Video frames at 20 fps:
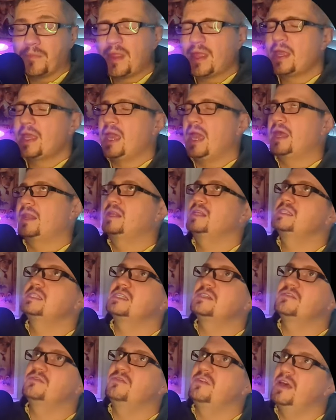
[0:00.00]
And this
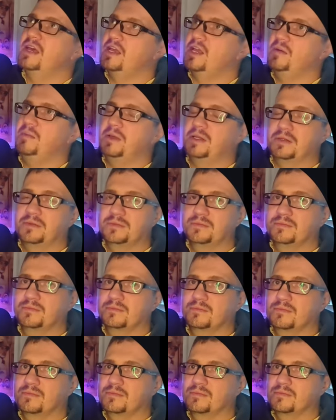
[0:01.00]
is fair comment.
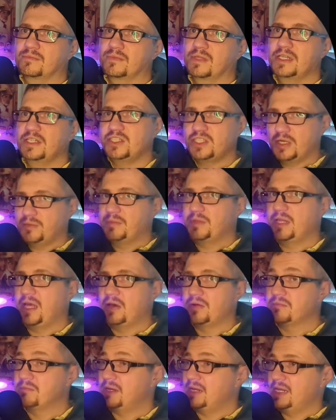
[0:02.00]
He shut me
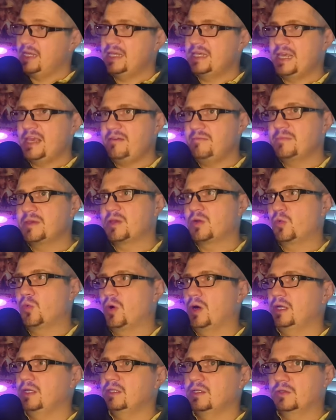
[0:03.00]
down, but he gave me
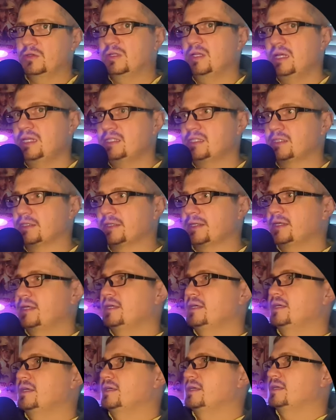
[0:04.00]
quite good lesson.
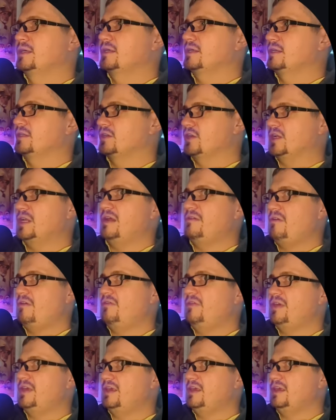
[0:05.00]
Not
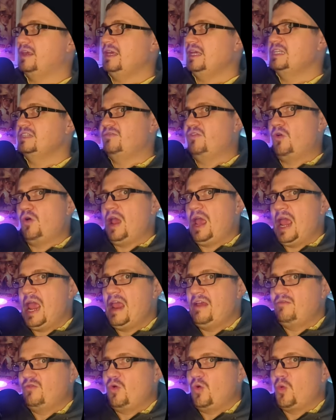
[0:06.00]
everything is for
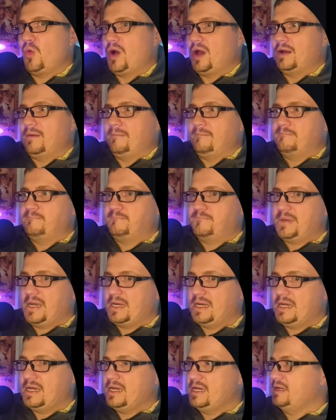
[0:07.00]
everyone.
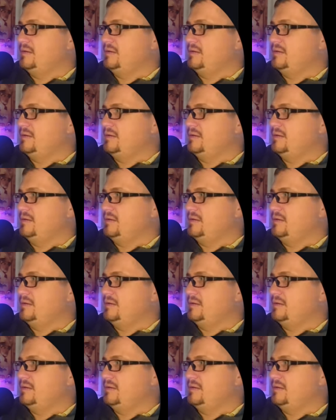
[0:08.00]
But